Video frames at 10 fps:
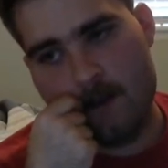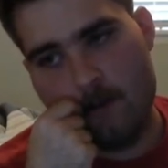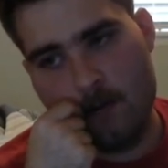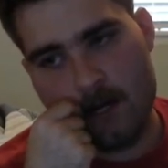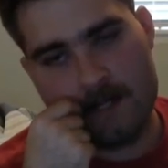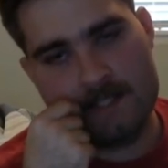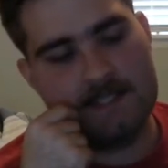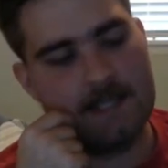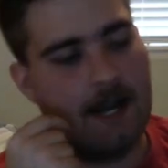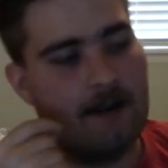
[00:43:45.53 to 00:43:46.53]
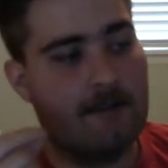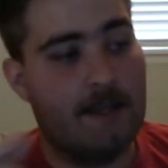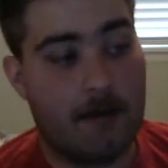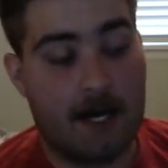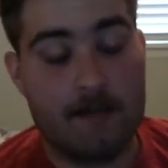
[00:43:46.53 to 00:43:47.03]
where it's entirely
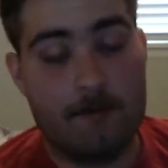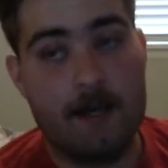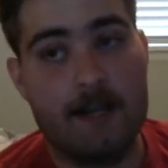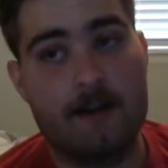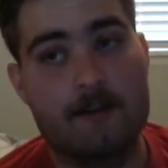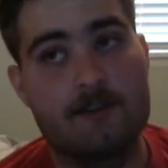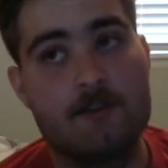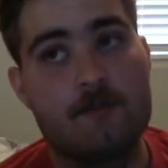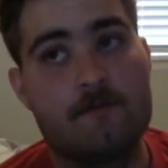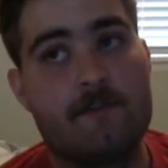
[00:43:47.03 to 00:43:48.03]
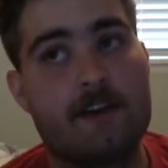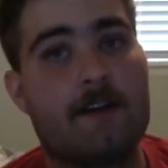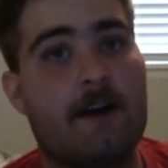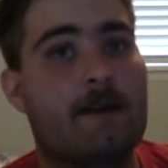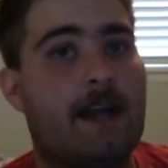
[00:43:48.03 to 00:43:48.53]
upon the player to figure
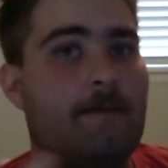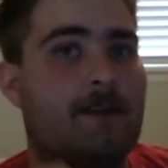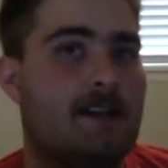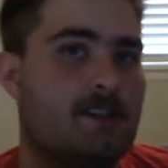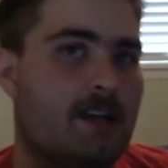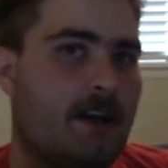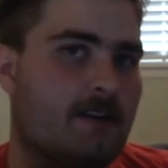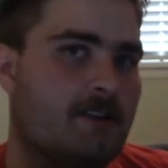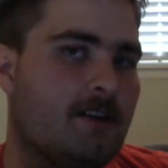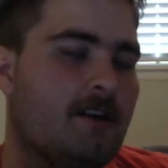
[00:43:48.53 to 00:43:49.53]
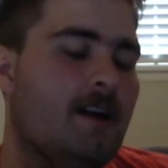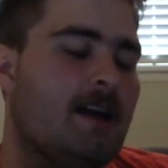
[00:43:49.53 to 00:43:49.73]
out what happened to each character,